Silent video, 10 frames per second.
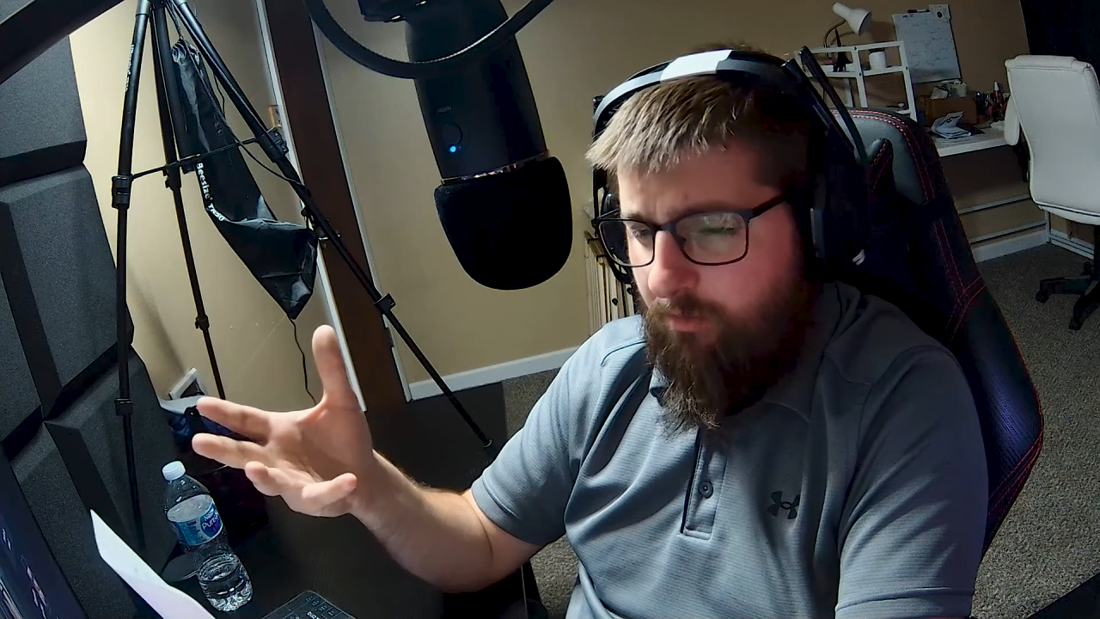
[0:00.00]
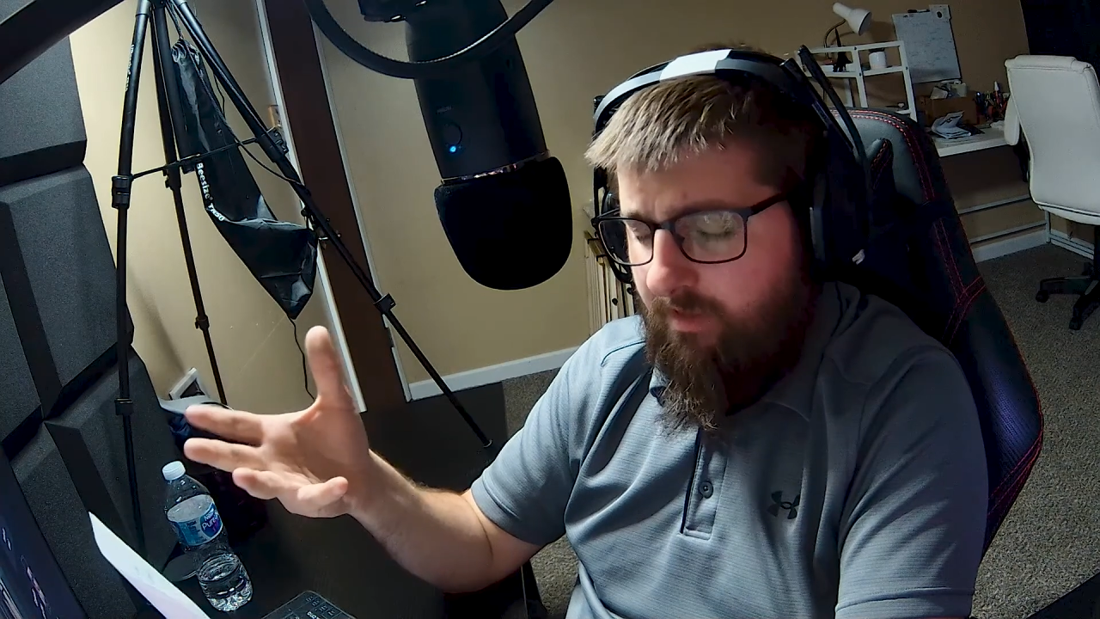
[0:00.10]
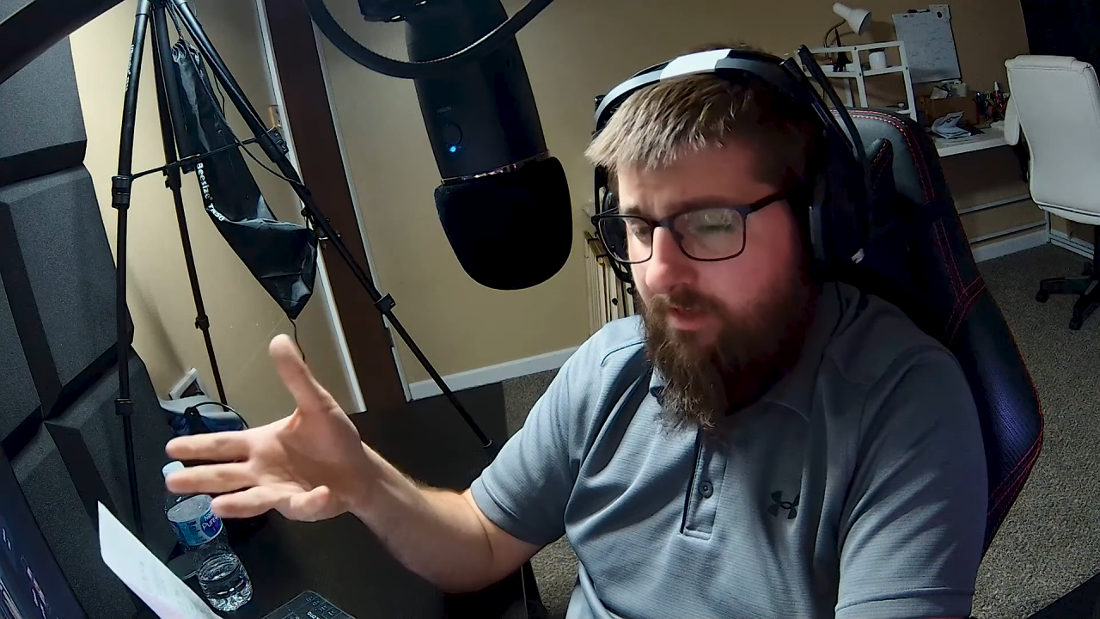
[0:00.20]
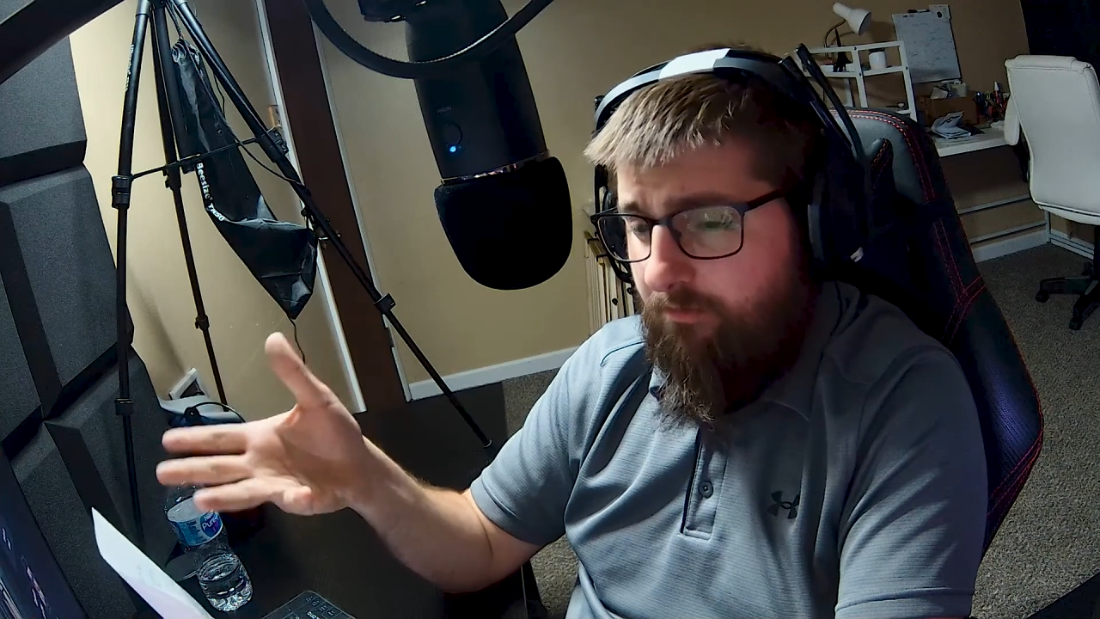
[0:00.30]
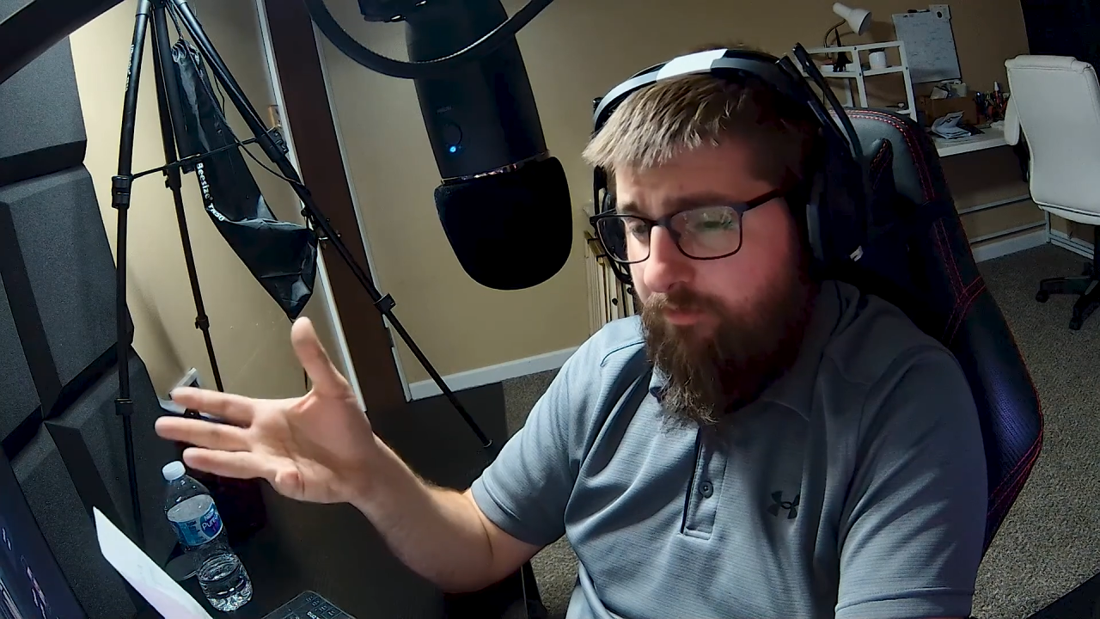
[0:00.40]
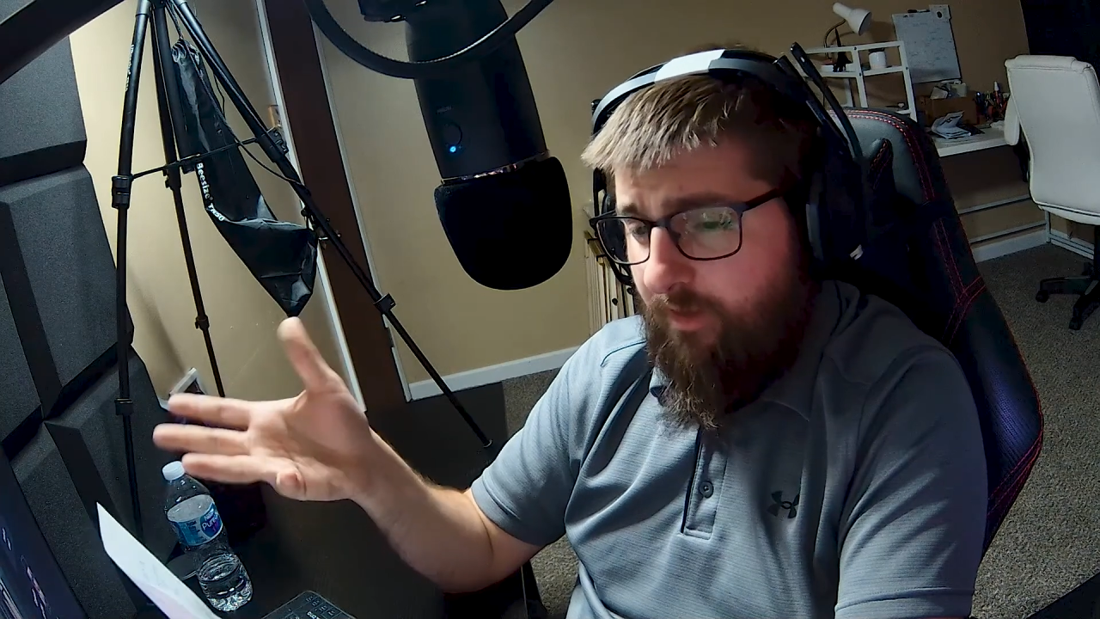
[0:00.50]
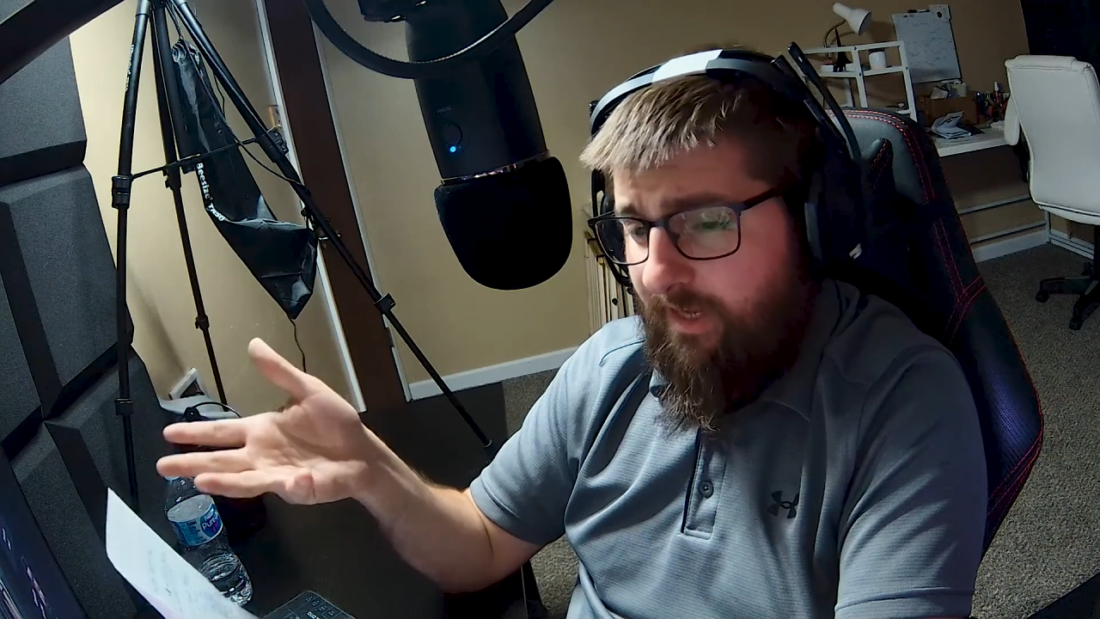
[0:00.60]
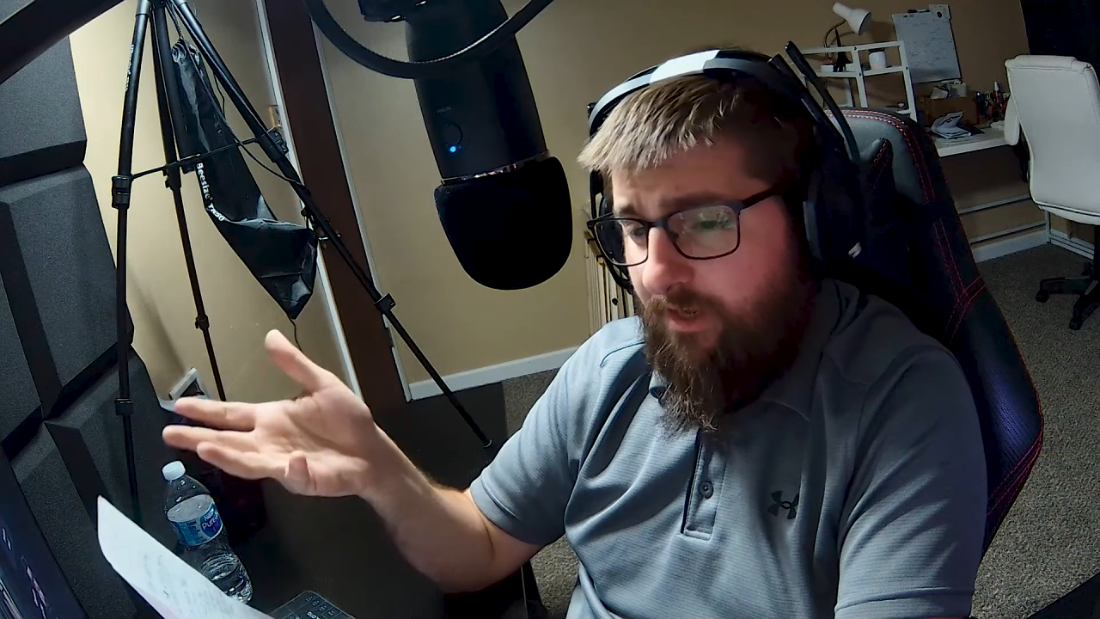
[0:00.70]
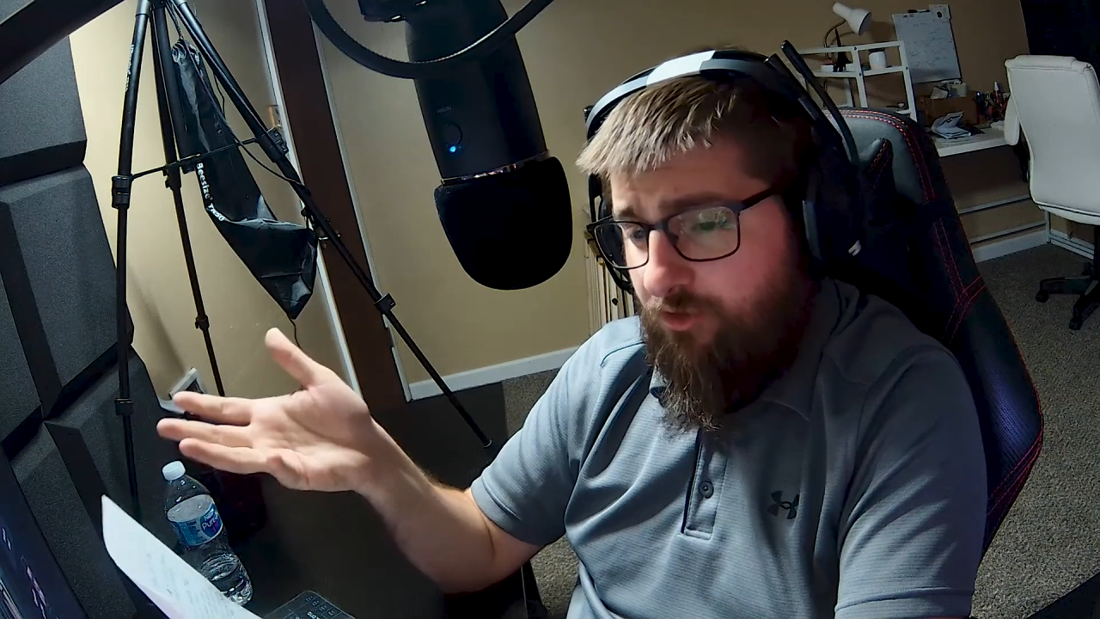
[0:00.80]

would let fleeing